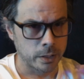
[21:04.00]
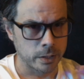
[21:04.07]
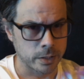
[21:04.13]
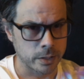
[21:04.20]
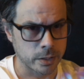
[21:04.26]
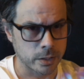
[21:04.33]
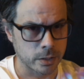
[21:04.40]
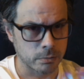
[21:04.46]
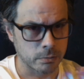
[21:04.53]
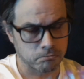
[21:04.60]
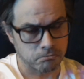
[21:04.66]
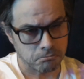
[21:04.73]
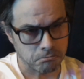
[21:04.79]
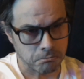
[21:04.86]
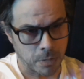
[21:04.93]
because
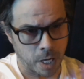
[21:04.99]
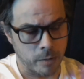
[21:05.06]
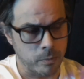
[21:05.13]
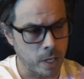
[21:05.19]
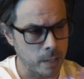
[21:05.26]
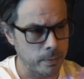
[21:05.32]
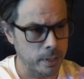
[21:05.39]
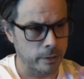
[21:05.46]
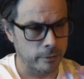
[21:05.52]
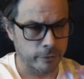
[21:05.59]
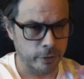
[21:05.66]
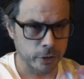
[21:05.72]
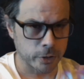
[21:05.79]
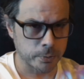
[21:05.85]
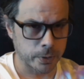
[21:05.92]
I may be
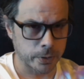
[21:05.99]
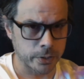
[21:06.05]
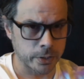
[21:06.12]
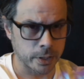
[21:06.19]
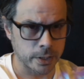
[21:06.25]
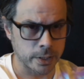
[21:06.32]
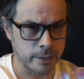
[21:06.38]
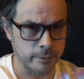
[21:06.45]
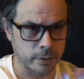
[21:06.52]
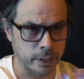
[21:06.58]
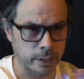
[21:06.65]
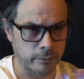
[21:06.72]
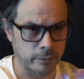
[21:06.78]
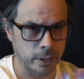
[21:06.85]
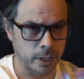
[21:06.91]
the first person that's
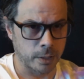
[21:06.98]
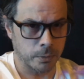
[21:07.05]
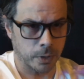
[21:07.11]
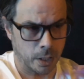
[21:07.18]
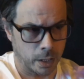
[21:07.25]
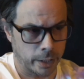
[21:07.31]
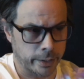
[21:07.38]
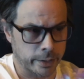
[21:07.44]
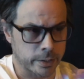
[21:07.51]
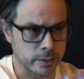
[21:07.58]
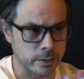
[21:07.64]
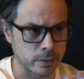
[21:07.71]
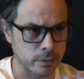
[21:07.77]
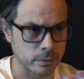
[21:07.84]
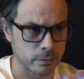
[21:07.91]
ever given them
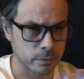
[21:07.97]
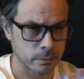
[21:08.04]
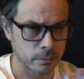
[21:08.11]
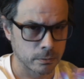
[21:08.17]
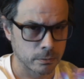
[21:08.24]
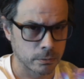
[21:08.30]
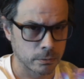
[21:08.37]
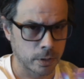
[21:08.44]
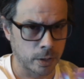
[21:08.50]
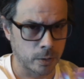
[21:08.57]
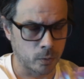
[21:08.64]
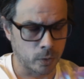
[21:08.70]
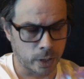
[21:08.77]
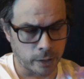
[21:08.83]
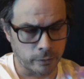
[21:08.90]
honest
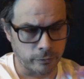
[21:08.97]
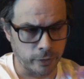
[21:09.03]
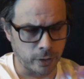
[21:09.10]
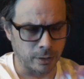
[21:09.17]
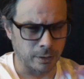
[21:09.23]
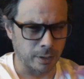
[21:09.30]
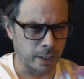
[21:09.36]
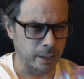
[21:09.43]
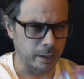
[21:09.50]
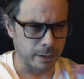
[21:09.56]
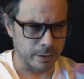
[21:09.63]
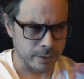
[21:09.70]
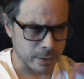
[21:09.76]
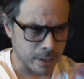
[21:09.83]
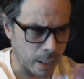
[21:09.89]
and what I feel
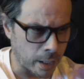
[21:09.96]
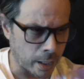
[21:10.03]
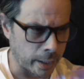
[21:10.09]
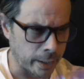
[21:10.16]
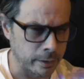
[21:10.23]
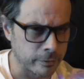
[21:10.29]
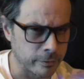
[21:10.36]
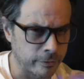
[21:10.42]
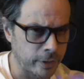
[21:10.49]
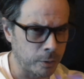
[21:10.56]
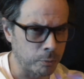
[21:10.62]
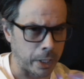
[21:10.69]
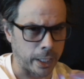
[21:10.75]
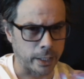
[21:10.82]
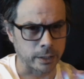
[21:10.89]
like is kind
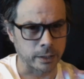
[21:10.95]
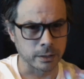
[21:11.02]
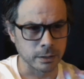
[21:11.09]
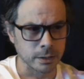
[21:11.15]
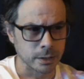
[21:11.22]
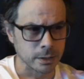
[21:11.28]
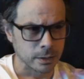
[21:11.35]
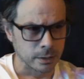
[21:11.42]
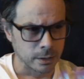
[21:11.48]
feedback